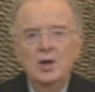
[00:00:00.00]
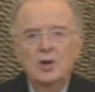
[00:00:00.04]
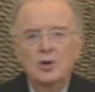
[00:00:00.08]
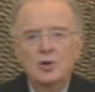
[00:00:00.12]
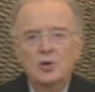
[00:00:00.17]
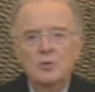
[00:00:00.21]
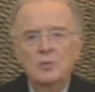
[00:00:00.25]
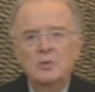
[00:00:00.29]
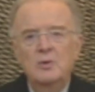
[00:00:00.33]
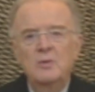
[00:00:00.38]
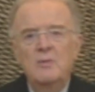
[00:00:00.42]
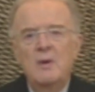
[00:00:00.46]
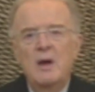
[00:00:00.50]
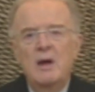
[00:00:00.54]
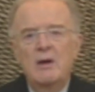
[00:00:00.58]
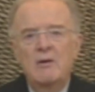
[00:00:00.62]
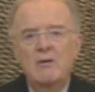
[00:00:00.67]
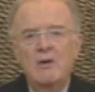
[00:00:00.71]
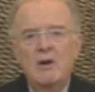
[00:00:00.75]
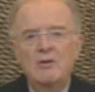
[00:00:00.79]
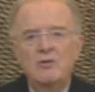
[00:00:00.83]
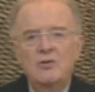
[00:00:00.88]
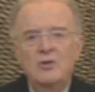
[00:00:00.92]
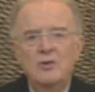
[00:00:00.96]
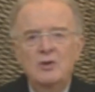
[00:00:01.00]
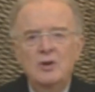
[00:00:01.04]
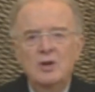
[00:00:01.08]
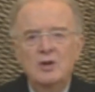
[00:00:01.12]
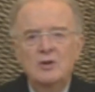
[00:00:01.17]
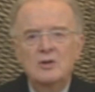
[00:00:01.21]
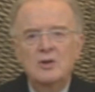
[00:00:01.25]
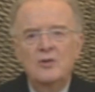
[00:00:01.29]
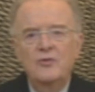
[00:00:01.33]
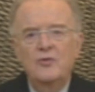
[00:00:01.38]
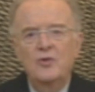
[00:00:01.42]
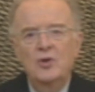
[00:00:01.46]
human migration
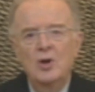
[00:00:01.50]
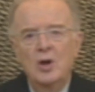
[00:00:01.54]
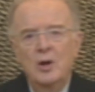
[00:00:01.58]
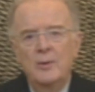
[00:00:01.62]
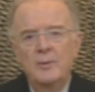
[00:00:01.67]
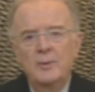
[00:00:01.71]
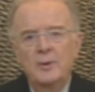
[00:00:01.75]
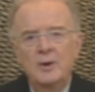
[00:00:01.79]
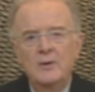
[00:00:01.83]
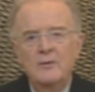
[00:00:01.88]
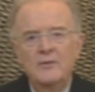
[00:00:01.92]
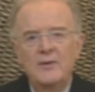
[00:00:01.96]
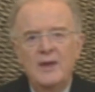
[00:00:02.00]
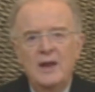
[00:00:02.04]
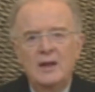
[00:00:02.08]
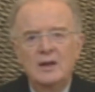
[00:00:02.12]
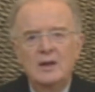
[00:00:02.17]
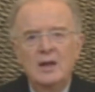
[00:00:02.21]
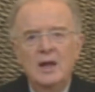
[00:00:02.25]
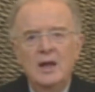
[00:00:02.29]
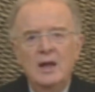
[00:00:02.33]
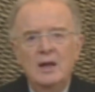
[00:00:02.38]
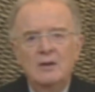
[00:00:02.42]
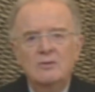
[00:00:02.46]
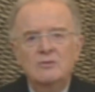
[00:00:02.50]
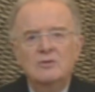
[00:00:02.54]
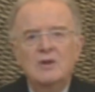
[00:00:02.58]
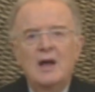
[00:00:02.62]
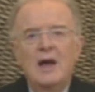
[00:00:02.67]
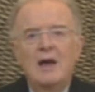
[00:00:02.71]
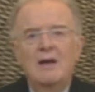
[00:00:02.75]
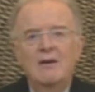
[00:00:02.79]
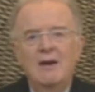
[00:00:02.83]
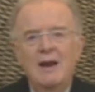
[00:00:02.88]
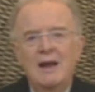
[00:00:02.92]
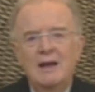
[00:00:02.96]
is a phenomenon that
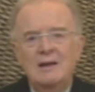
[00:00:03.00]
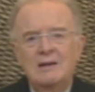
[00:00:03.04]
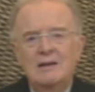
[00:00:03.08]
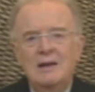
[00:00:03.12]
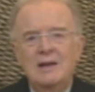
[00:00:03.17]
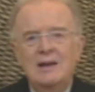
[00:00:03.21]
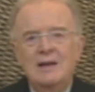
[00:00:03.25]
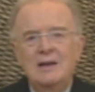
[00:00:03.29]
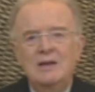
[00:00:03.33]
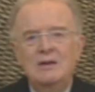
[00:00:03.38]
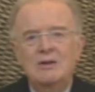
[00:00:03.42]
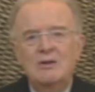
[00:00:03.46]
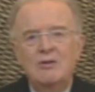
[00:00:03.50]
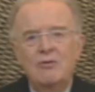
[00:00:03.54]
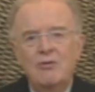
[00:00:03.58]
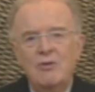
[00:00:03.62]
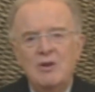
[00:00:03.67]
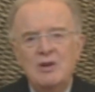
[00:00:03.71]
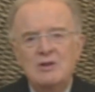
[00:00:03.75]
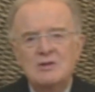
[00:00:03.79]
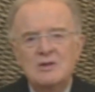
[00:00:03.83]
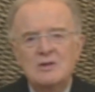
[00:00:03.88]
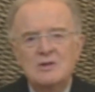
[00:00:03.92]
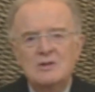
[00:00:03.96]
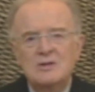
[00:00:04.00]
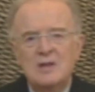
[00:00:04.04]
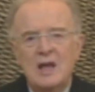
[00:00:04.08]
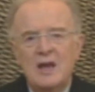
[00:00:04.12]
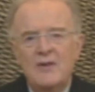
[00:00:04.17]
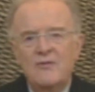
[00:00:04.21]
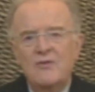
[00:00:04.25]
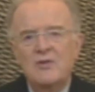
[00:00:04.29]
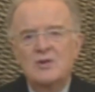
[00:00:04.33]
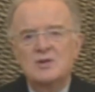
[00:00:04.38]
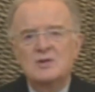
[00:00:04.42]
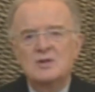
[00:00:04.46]
directly increases
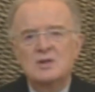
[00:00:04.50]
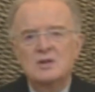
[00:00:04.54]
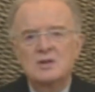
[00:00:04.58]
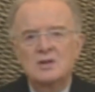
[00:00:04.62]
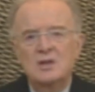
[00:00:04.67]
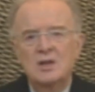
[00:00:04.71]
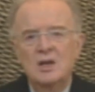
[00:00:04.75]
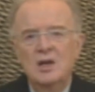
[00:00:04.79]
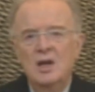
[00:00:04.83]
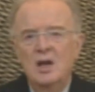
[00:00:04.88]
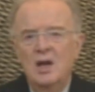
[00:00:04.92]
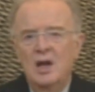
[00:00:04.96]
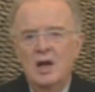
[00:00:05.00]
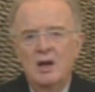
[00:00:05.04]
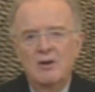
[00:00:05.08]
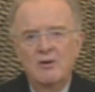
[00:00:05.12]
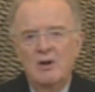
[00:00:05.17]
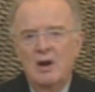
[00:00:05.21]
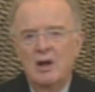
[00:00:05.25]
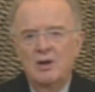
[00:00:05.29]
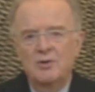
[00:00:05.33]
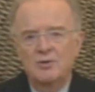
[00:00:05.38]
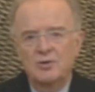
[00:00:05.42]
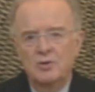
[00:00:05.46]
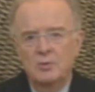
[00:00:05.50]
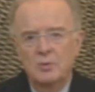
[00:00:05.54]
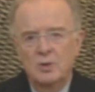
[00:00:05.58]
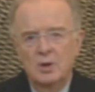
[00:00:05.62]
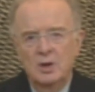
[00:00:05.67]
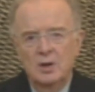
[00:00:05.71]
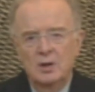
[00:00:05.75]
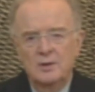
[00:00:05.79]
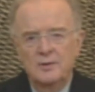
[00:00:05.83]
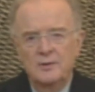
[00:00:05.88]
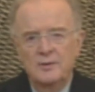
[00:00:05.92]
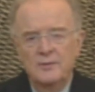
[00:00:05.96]
diversity around the
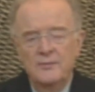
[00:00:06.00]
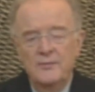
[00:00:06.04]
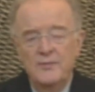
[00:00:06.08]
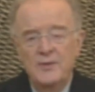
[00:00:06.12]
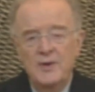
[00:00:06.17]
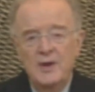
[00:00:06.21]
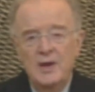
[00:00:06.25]
world.